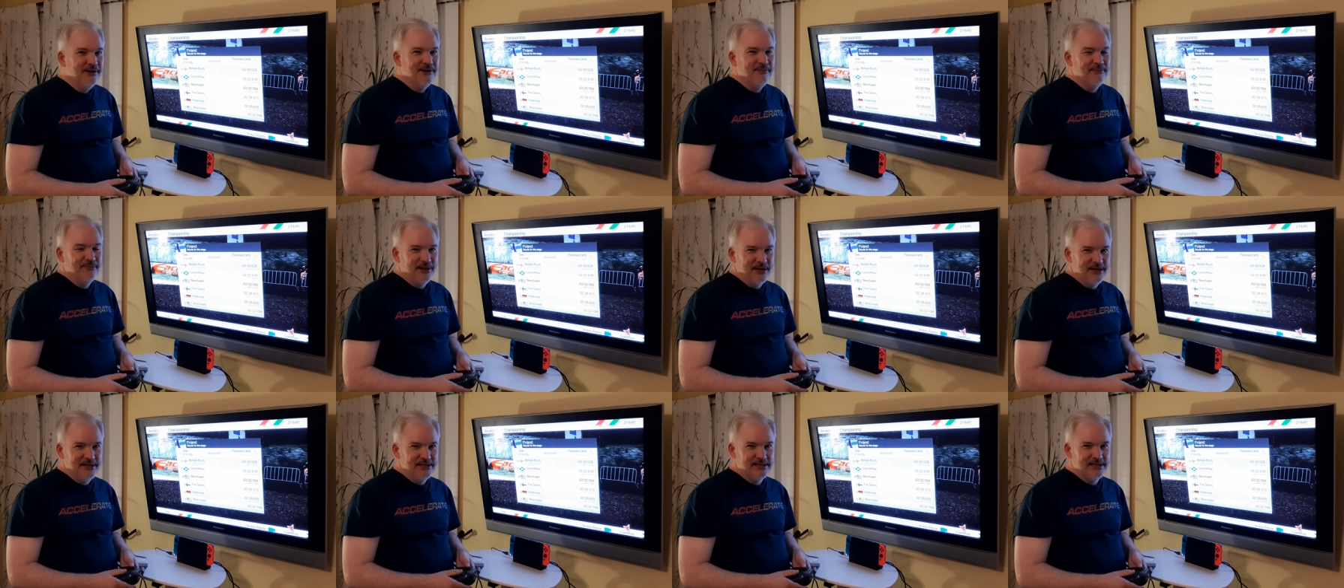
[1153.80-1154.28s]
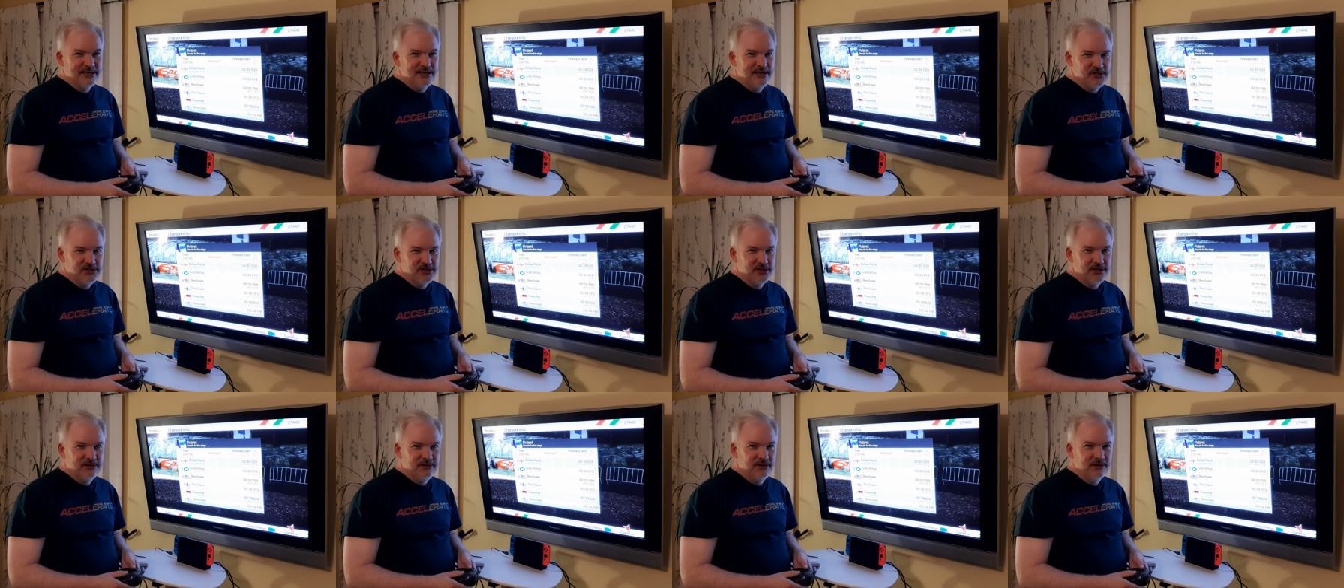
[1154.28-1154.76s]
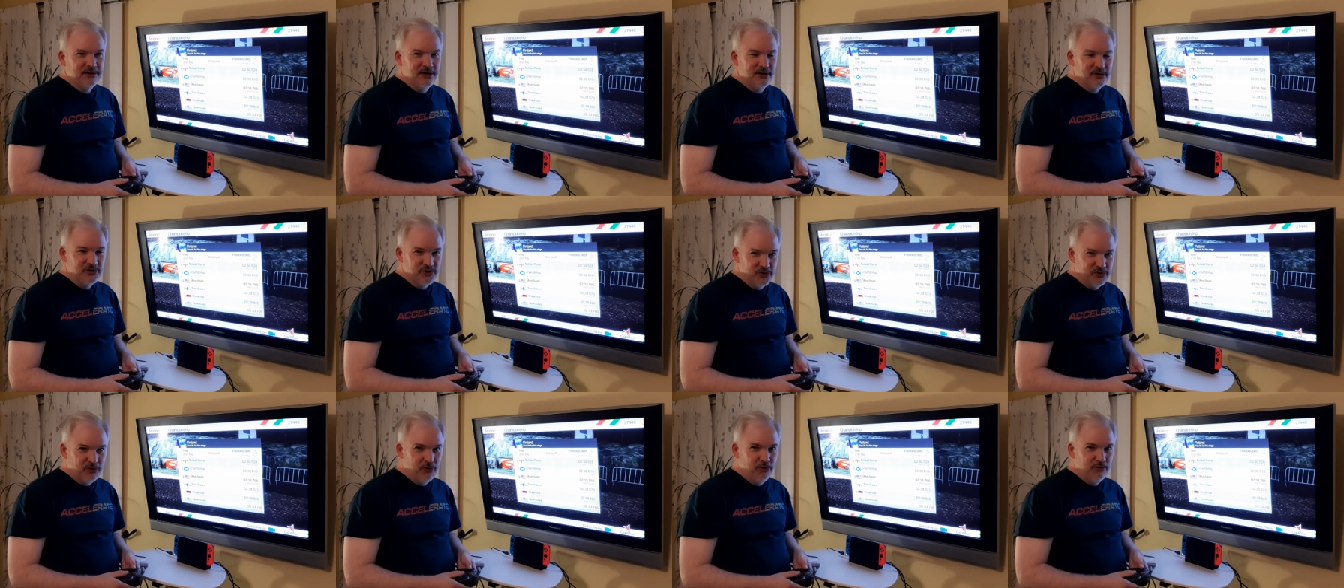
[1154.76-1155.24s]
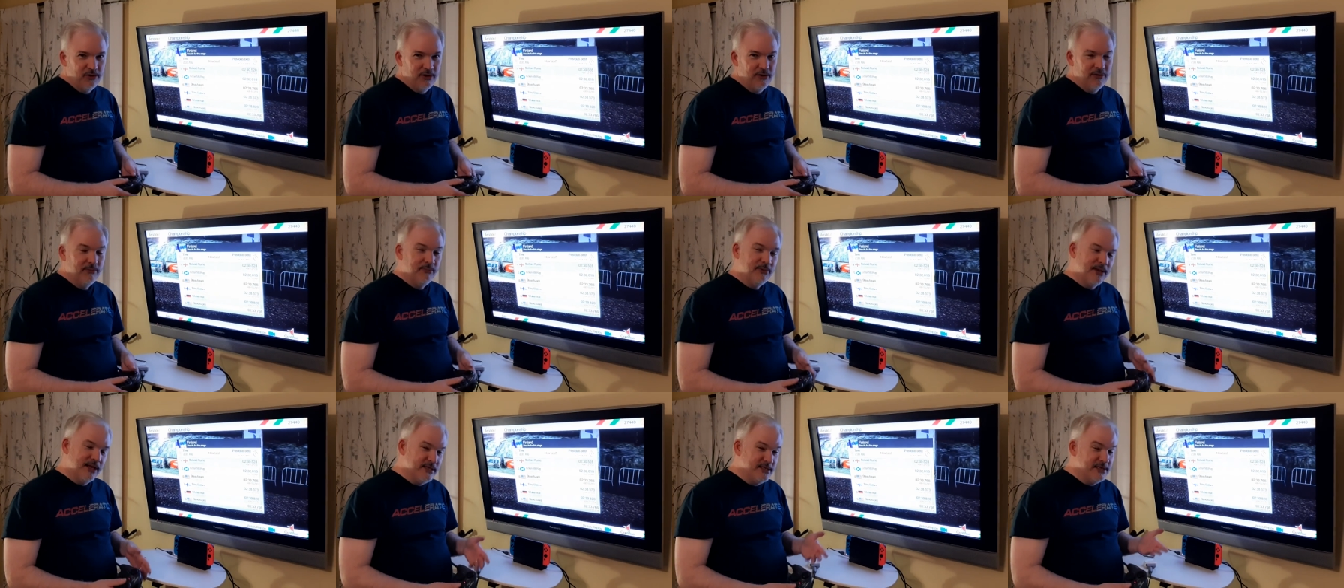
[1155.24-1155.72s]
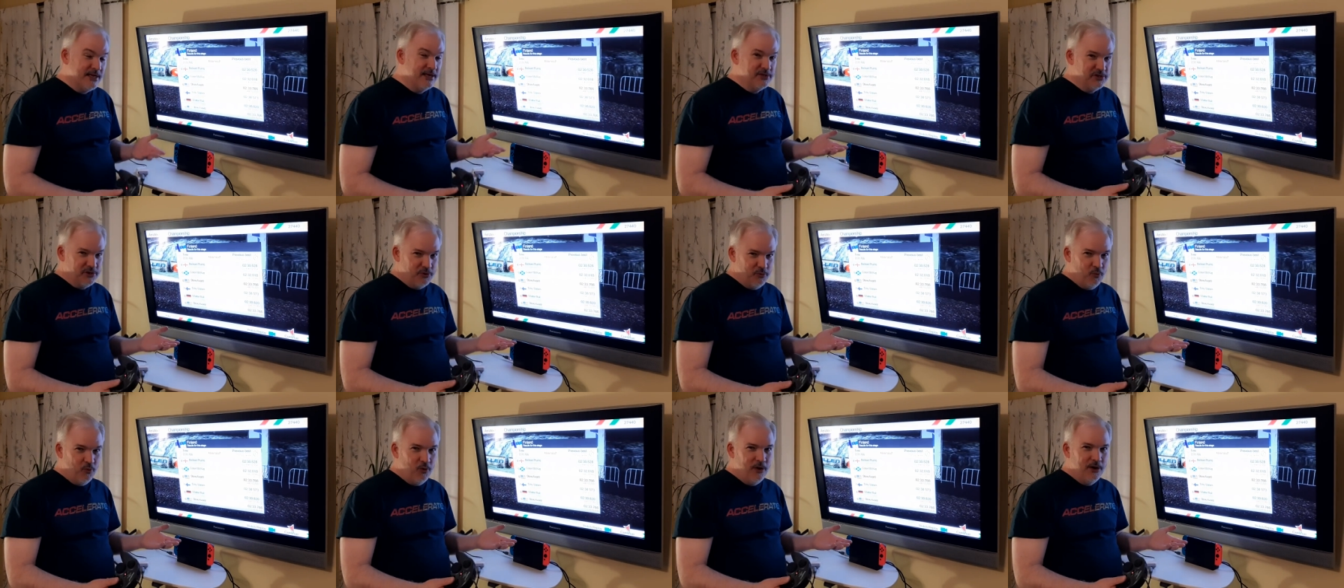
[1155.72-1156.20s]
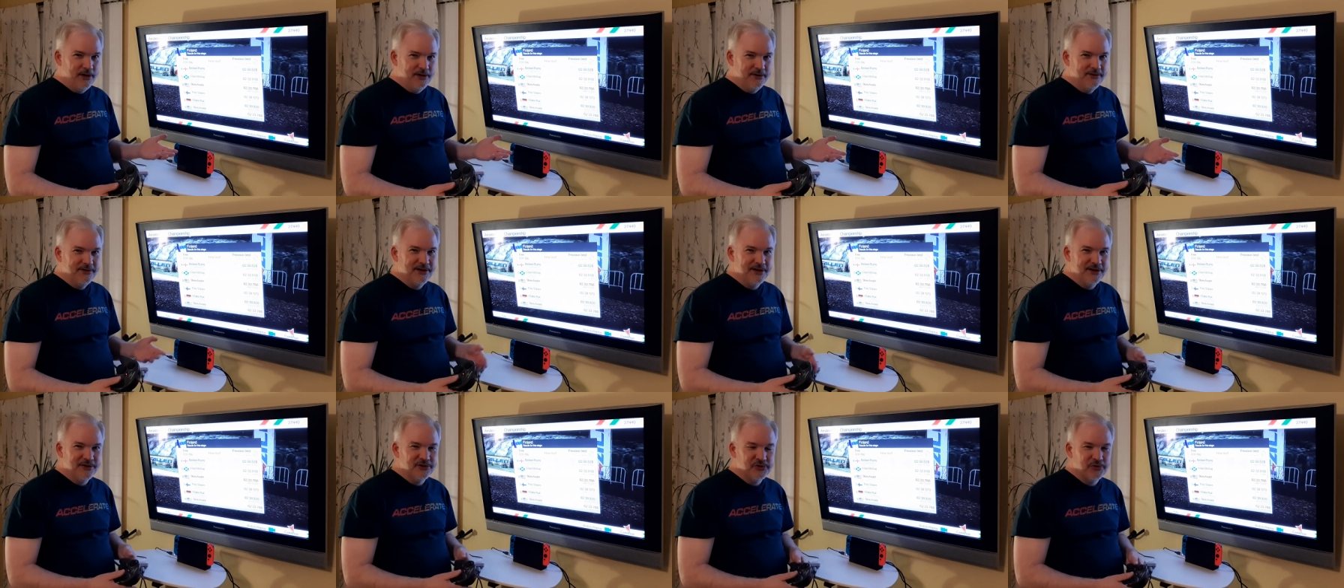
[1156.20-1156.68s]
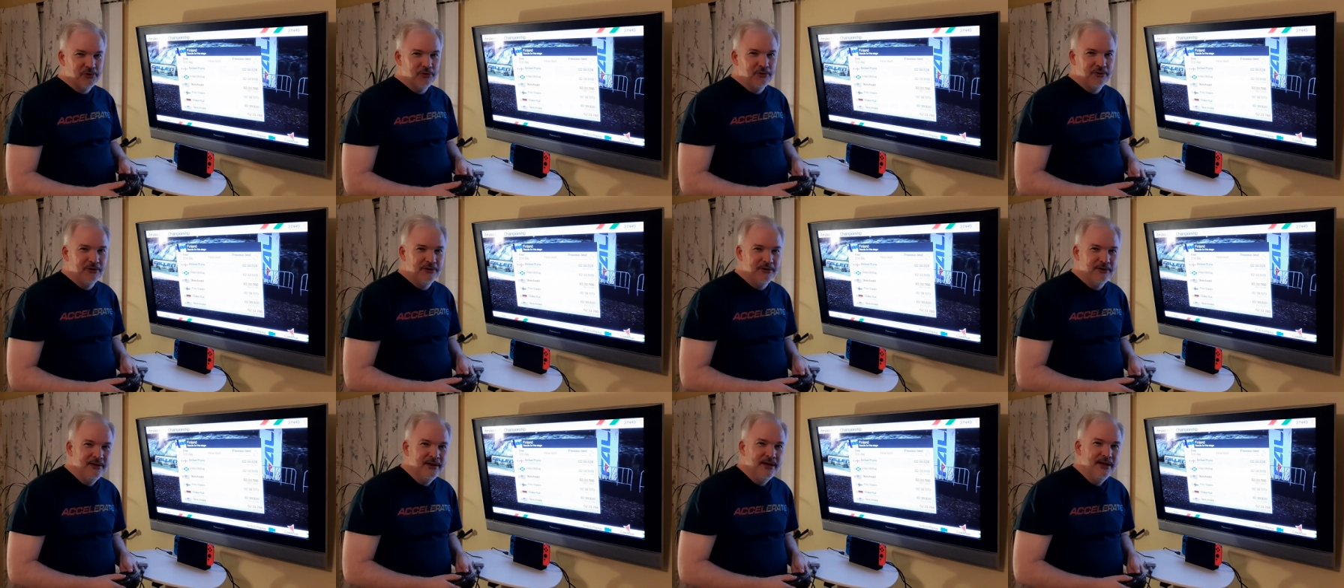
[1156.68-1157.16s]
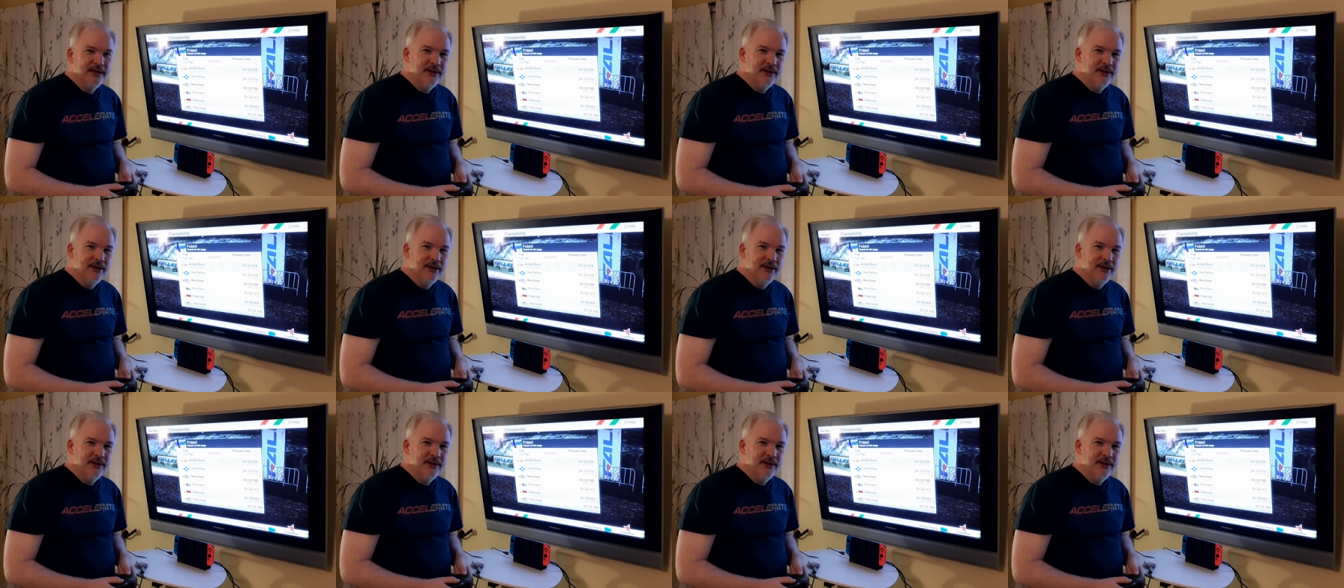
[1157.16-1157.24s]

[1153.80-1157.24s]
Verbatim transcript: PlayStation controller, PlayStation 1 controller,